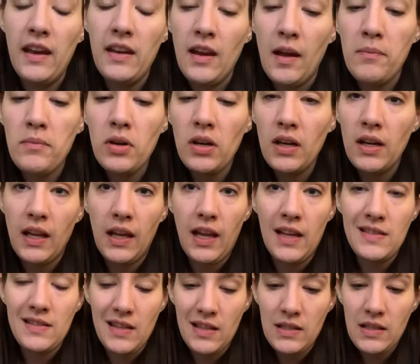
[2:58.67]
number
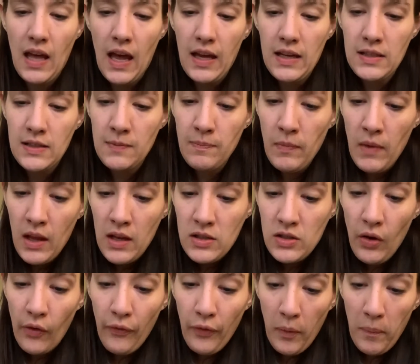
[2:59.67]
indicates the size.
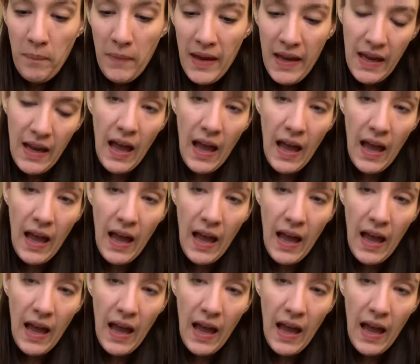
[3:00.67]
So for me,